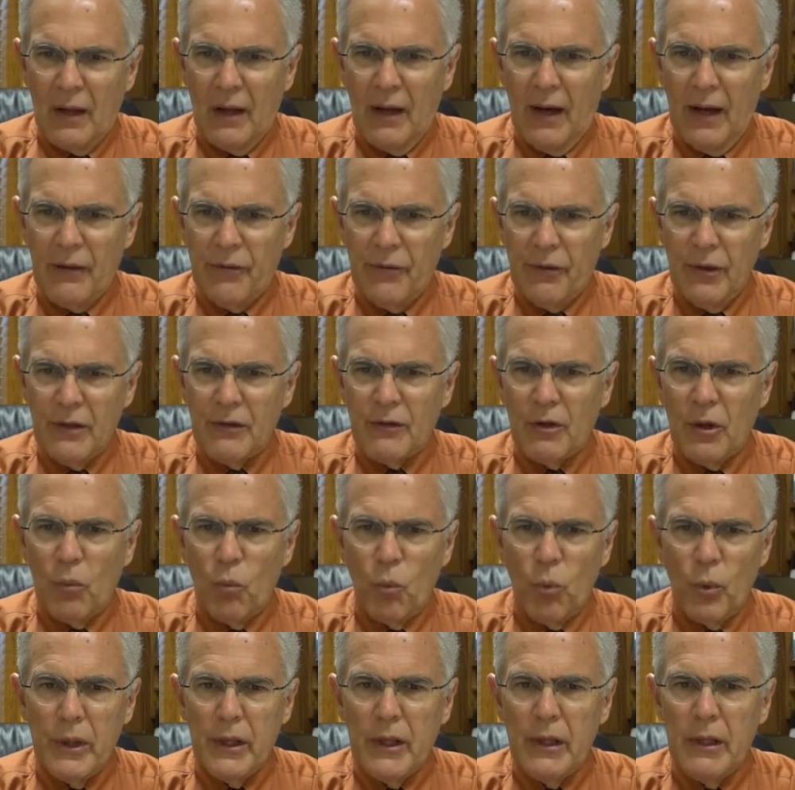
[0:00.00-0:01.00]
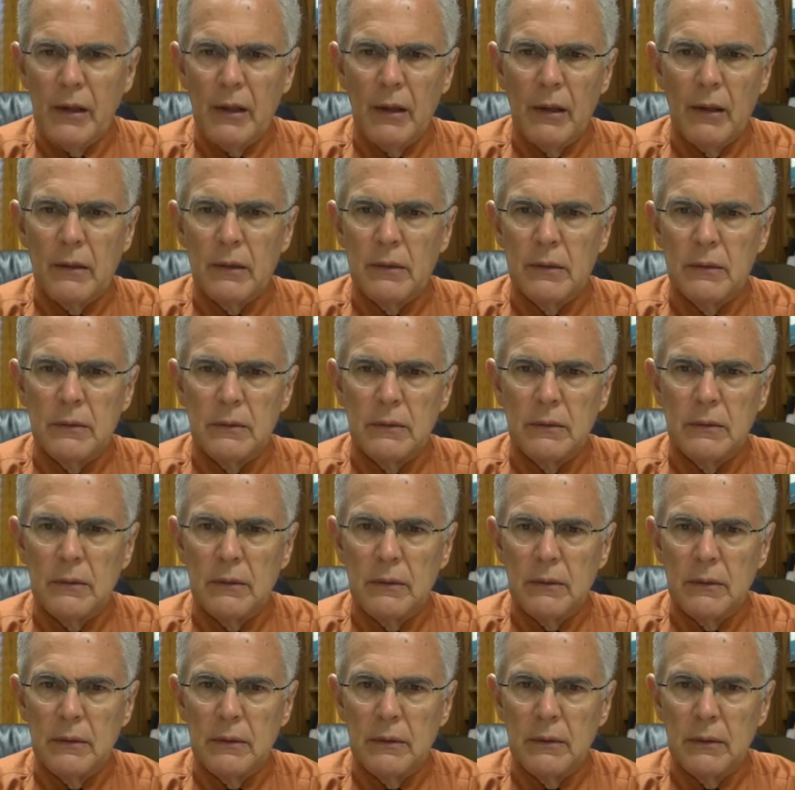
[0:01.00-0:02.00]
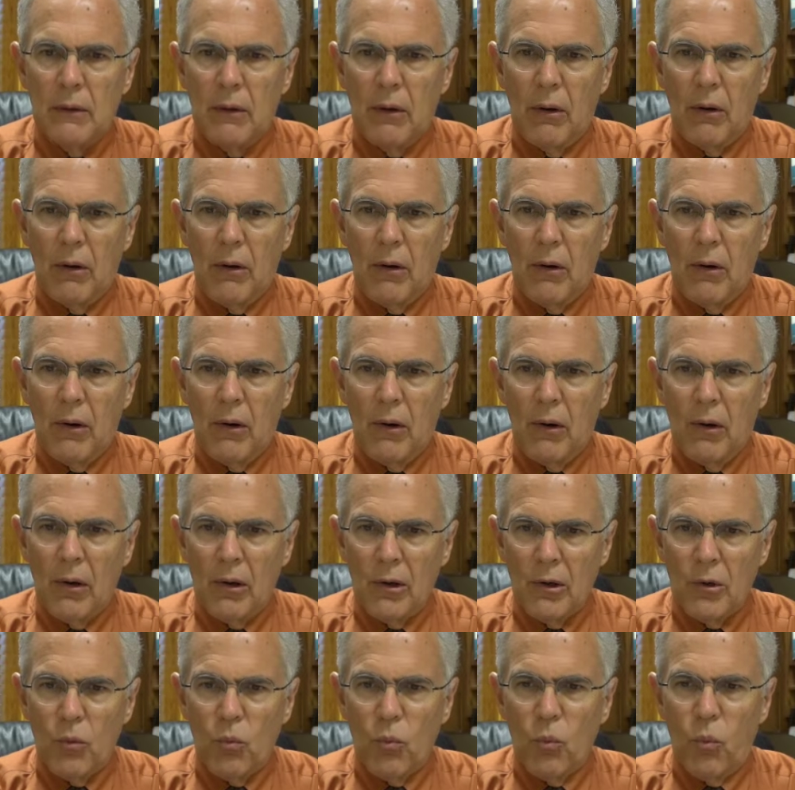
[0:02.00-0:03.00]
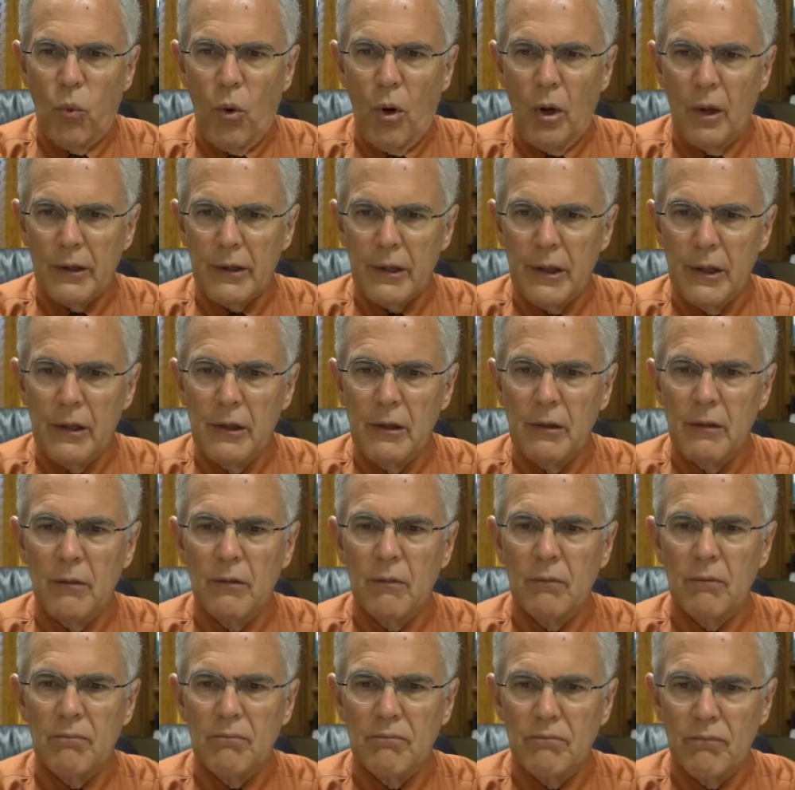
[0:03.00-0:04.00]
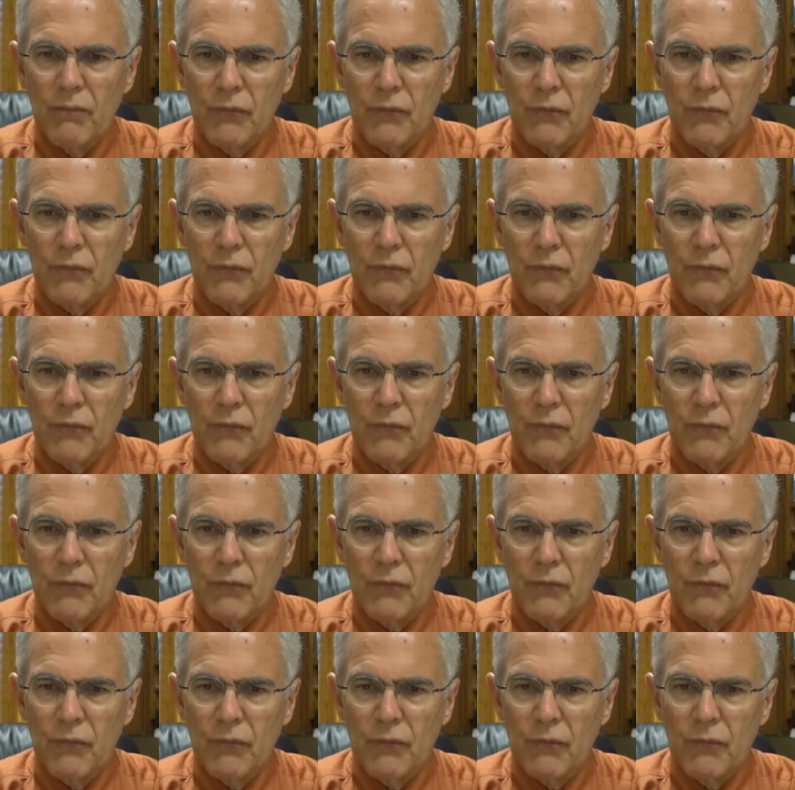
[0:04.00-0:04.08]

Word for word: I think that we are walking